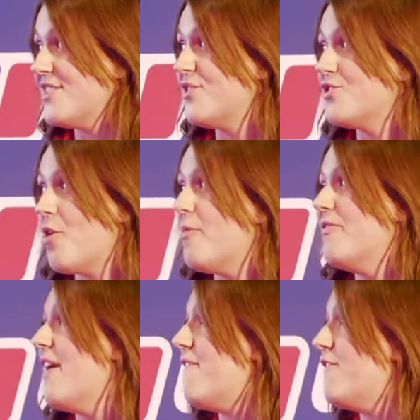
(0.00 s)
on top of
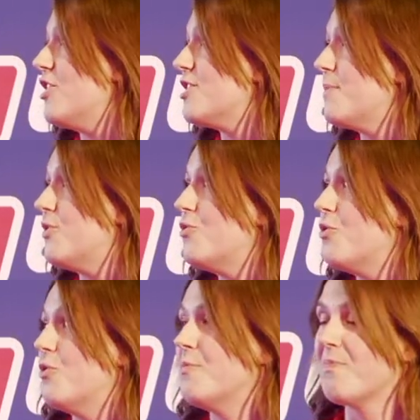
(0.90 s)
that first
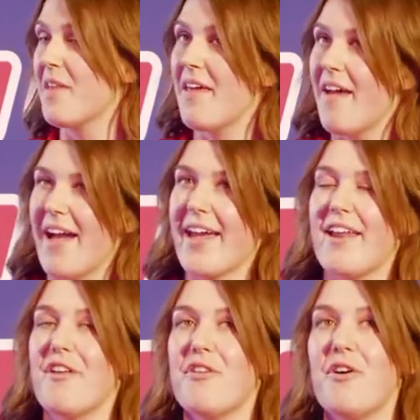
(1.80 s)
Monroe, I kind
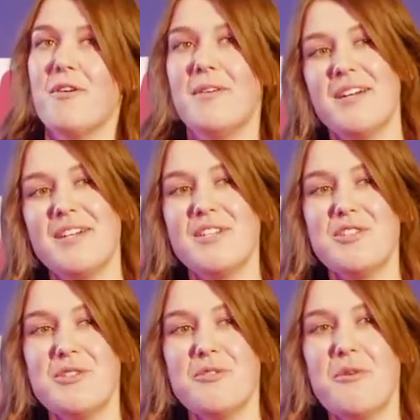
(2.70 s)
of thought, do
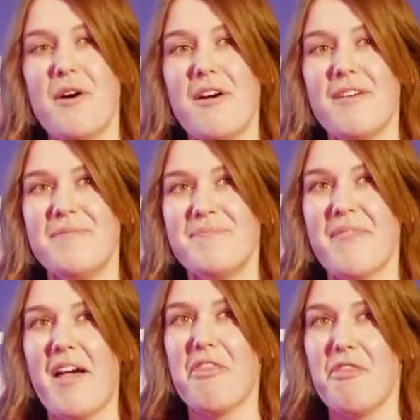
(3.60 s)
you know what?
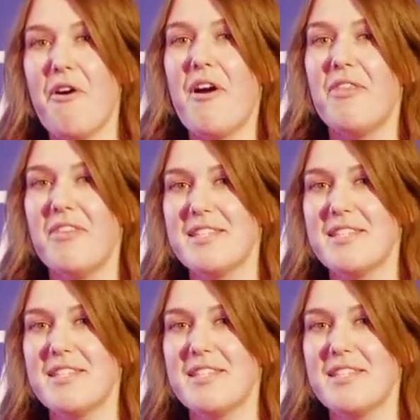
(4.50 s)
I thought this